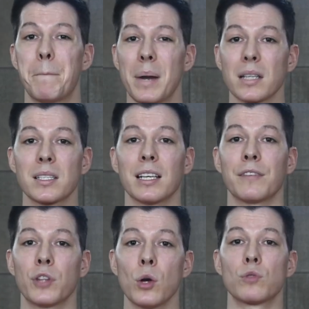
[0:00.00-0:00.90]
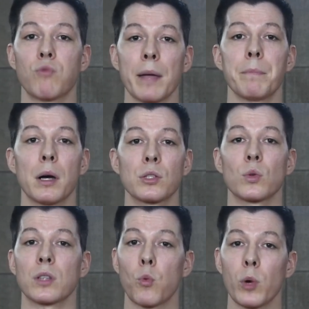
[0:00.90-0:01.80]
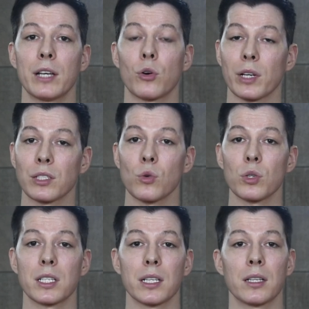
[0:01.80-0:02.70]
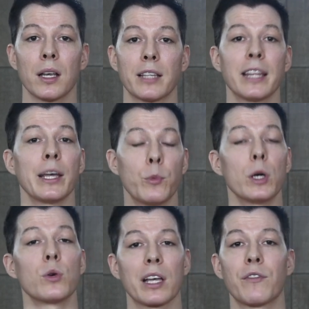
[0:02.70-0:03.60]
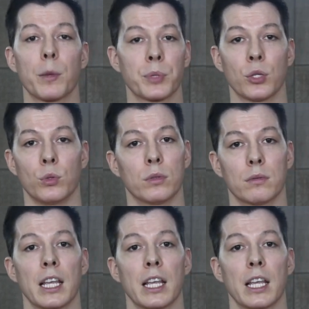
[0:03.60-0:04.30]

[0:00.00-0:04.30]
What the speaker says: but if those right muscles are weak or exhausted, then they will give up soon.